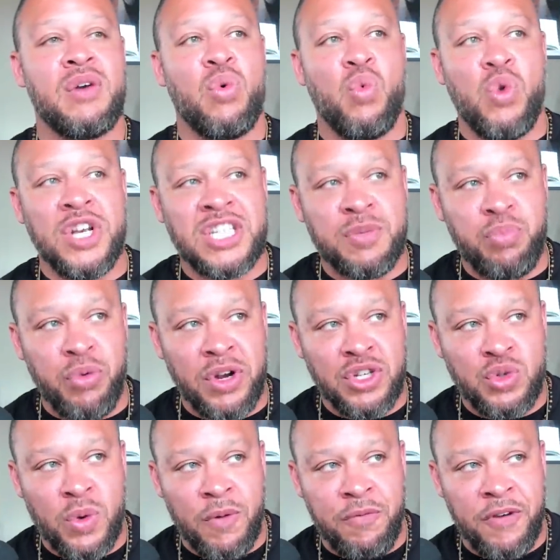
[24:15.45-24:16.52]
whispering
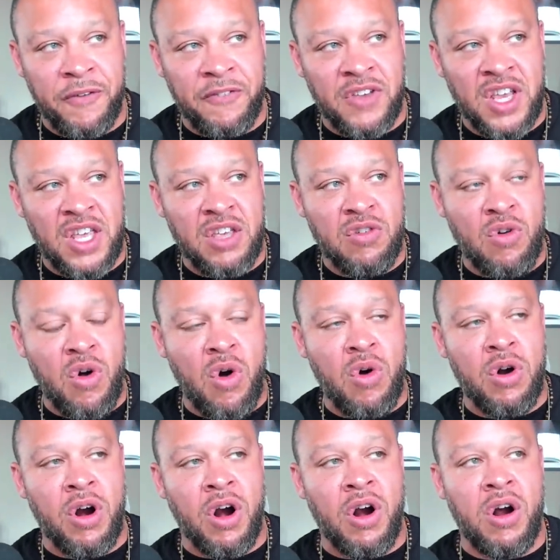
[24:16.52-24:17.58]
to a 15 year old
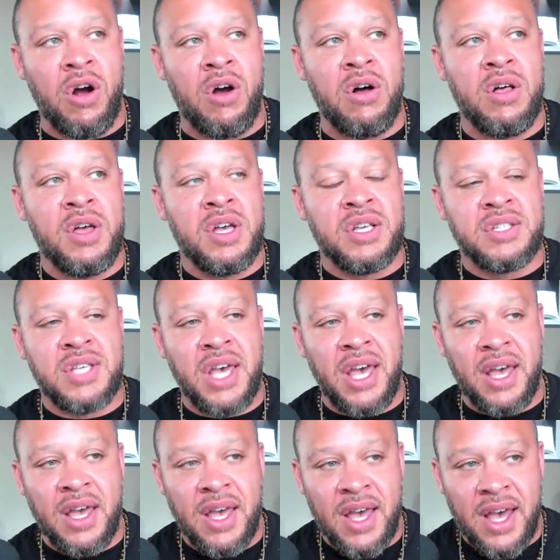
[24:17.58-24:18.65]
girl
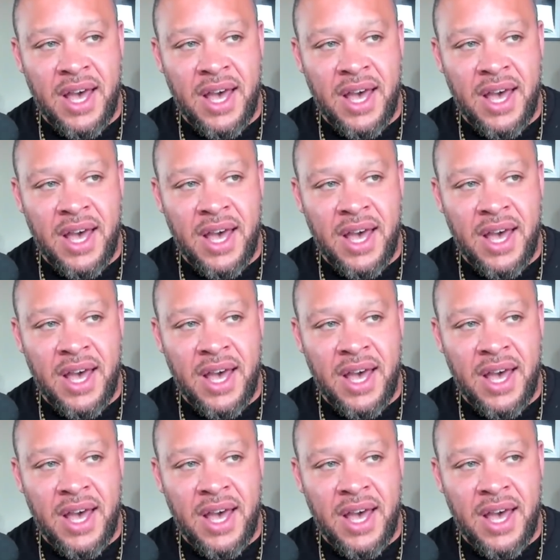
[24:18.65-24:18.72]
saying,